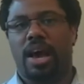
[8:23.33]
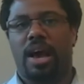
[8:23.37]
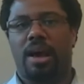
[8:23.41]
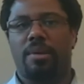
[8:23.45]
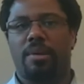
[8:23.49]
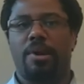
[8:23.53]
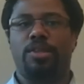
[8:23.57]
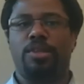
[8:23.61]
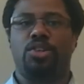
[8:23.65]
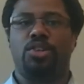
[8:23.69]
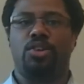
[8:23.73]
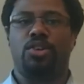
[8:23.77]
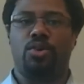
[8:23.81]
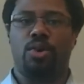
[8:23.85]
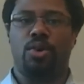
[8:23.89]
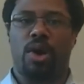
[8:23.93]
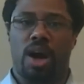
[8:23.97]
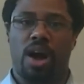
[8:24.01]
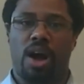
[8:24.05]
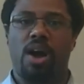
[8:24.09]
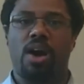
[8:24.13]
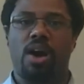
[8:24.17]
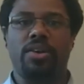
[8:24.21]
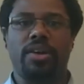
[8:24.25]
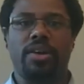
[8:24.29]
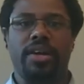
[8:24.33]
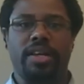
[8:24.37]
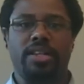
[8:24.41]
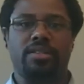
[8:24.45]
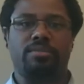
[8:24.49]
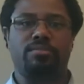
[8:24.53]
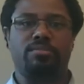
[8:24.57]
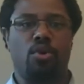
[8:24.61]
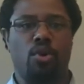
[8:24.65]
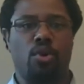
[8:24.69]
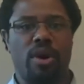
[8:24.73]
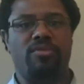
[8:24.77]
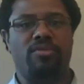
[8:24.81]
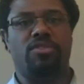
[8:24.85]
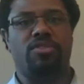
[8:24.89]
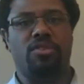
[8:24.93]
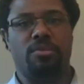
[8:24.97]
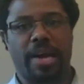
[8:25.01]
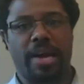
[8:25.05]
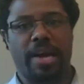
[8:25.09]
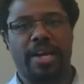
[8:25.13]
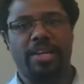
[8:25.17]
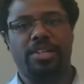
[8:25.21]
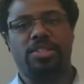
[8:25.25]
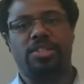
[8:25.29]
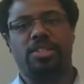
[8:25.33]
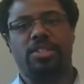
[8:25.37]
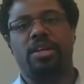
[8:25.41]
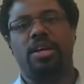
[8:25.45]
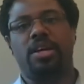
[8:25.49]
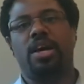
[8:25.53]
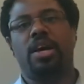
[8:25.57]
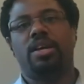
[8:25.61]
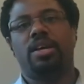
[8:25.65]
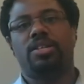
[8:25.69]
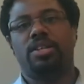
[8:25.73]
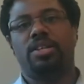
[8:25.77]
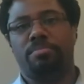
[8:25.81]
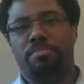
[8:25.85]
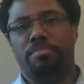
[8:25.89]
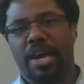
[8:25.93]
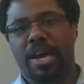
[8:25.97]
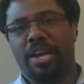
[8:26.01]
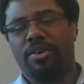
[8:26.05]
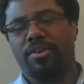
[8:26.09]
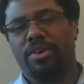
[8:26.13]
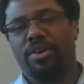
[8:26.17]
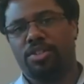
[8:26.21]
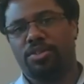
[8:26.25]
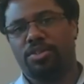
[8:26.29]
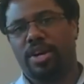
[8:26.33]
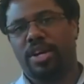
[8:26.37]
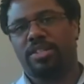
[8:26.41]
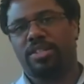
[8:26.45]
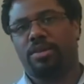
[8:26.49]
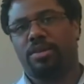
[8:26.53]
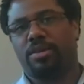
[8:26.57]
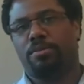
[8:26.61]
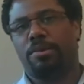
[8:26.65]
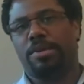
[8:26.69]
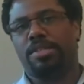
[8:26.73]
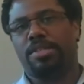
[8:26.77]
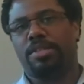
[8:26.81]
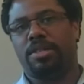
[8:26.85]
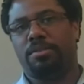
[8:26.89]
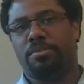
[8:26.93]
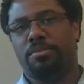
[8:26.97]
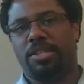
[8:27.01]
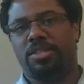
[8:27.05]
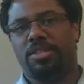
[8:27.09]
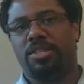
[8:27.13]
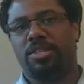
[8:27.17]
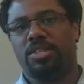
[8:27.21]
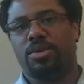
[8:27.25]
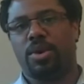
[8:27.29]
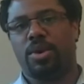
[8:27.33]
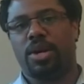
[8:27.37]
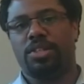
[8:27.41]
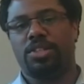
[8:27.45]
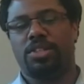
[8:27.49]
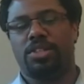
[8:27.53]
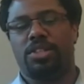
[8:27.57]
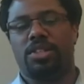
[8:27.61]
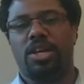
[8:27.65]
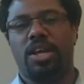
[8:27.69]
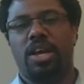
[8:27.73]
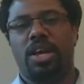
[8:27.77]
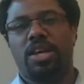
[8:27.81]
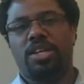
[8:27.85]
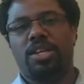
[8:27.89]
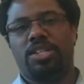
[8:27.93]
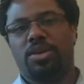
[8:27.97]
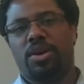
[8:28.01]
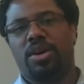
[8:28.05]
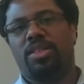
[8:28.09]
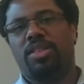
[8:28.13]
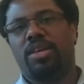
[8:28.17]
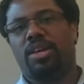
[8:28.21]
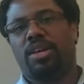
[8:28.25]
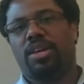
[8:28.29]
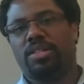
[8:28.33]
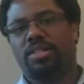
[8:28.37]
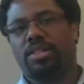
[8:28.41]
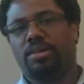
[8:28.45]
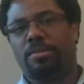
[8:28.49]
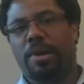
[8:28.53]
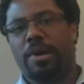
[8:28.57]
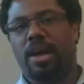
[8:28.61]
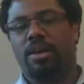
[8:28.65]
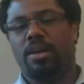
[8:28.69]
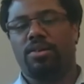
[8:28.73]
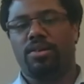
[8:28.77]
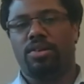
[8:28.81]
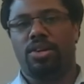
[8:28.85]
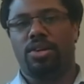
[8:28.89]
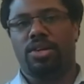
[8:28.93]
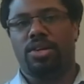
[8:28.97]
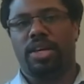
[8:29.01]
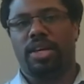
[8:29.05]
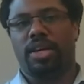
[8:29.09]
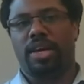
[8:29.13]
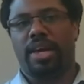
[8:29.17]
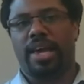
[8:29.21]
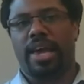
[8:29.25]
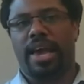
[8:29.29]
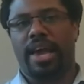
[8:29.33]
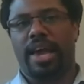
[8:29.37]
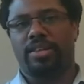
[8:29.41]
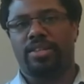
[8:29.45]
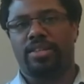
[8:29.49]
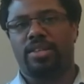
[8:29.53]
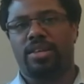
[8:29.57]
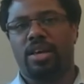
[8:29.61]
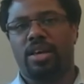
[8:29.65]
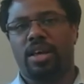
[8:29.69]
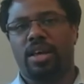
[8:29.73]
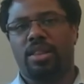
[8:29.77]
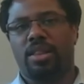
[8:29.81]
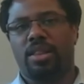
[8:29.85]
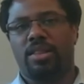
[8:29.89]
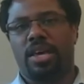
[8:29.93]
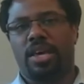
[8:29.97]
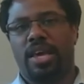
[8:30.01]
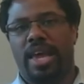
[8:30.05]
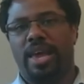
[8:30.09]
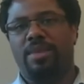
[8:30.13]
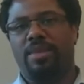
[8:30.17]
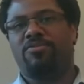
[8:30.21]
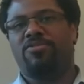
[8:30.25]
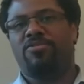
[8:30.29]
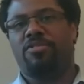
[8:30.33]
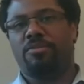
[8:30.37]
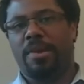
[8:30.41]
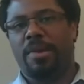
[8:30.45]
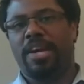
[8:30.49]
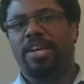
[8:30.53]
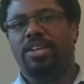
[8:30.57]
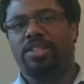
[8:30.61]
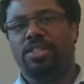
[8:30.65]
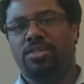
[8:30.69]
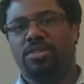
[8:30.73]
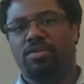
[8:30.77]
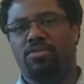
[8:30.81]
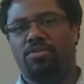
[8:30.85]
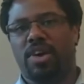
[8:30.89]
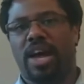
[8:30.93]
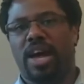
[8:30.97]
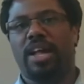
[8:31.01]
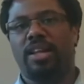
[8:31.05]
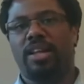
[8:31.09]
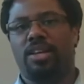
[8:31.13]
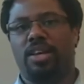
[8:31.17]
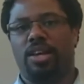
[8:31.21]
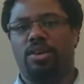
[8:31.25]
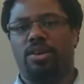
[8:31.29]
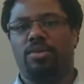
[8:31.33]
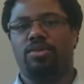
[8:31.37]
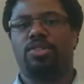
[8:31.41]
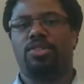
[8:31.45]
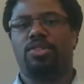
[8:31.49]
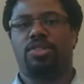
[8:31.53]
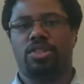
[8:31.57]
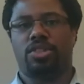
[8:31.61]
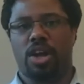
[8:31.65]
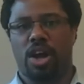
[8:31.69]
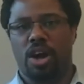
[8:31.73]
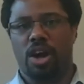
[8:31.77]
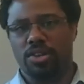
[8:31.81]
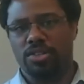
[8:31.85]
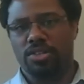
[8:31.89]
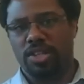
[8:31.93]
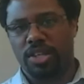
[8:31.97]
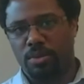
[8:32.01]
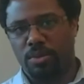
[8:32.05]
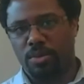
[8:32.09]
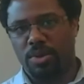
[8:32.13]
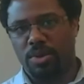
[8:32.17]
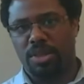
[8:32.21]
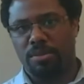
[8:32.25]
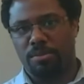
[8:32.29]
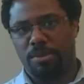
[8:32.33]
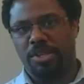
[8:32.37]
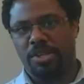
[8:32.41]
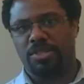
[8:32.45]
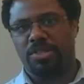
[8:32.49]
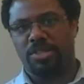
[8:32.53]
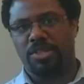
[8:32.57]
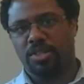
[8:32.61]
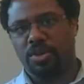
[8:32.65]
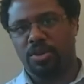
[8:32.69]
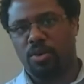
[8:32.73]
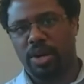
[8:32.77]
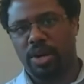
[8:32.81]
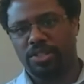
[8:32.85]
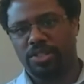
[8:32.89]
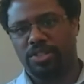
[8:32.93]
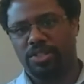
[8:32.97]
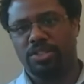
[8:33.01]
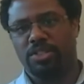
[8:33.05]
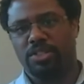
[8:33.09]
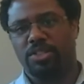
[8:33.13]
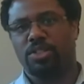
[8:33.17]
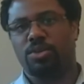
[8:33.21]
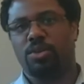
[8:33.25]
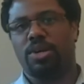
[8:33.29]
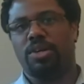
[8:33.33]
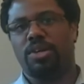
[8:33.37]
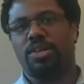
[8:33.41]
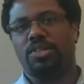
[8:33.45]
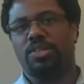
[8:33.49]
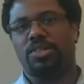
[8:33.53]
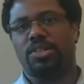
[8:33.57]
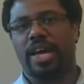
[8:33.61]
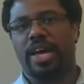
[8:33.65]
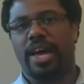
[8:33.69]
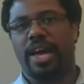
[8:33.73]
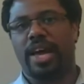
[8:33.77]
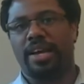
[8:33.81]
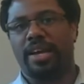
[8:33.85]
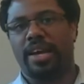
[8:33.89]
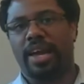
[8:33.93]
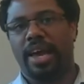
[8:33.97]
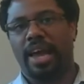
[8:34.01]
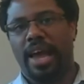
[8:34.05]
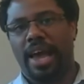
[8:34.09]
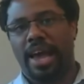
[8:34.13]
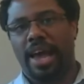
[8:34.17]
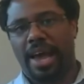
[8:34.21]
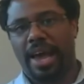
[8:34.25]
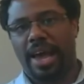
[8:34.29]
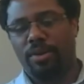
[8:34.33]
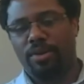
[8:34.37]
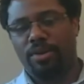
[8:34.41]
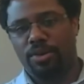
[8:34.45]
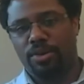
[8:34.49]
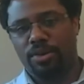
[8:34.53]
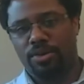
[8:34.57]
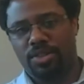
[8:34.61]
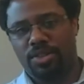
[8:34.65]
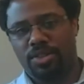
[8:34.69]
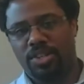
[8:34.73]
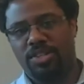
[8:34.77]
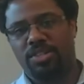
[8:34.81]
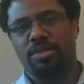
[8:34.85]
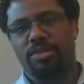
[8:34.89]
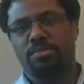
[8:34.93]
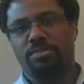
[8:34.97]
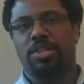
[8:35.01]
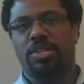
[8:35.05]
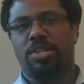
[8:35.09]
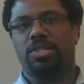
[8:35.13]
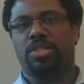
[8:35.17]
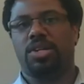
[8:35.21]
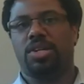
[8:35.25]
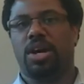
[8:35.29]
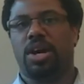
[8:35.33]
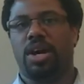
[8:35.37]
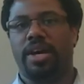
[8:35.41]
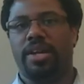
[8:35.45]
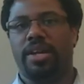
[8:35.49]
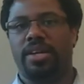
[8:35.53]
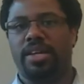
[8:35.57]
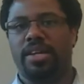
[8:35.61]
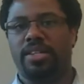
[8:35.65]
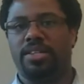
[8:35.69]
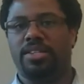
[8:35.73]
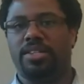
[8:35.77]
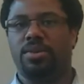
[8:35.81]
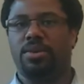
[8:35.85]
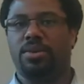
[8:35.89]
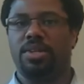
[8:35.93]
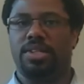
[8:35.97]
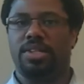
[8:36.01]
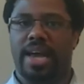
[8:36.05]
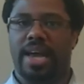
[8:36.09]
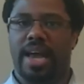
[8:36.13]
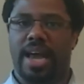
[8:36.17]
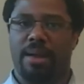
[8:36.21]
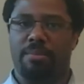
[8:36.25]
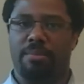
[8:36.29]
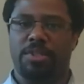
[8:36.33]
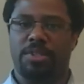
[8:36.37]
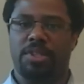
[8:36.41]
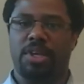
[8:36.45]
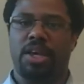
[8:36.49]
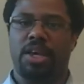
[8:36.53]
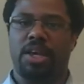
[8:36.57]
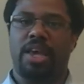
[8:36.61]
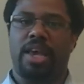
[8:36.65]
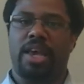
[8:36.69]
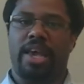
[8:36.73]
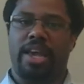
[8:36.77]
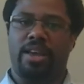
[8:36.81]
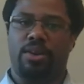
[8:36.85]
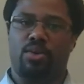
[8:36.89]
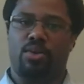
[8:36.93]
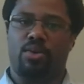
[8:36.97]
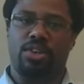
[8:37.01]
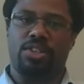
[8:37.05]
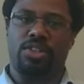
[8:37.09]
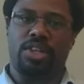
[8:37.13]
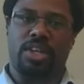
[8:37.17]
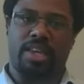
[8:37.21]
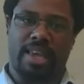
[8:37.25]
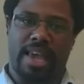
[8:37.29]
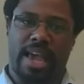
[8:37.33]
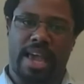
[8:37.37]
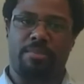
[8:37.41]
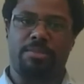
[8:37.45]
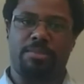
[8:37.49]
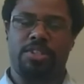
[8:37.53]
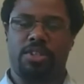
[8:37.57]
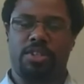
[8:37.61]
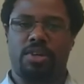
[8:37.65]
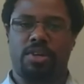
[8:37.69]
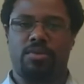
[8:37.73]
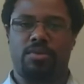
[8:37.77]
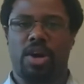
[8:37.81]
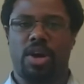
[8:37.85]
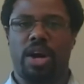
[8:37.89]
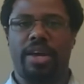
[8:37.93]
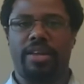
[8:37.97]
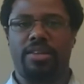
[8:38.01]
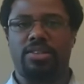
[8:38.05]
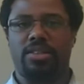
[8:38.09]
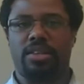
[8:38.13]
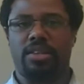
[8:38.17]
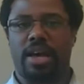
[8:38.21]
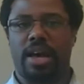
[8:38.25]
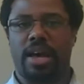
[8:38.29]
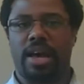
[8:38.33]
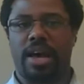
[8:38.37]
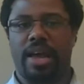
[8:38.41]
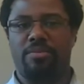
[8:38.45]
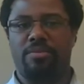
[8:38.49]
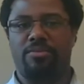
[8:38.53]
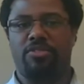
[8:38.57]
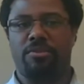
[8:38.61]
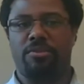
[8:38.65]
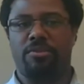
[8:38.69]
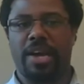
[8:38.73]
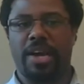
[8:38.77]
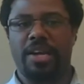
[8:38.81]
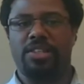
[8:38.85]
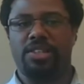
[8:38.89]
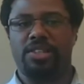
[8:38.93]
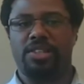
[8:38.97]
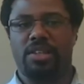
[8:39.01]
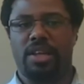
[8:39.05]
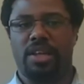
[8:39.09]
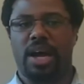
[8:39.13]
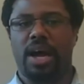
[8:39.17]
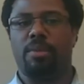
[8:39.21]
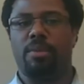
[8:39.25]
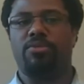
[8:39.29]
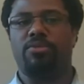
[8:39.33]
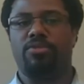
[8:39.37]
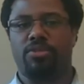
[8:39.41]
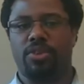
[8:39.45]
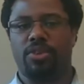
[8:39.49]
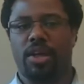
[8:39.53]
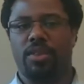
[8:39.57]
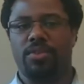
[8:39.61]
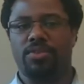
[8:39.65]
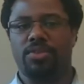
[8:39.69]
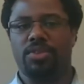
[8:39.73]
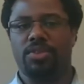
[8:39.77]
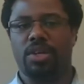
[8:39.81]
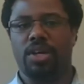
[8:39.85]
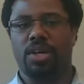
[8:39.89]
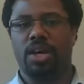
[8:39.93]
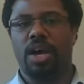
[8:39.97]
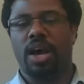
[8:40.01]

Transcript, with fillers: Uh, to harness more information to better address the, the business question. So I think it's about looking at the information values, starting with the business question to understand how your system design needs to adapt in order to capture the right uh, information up front.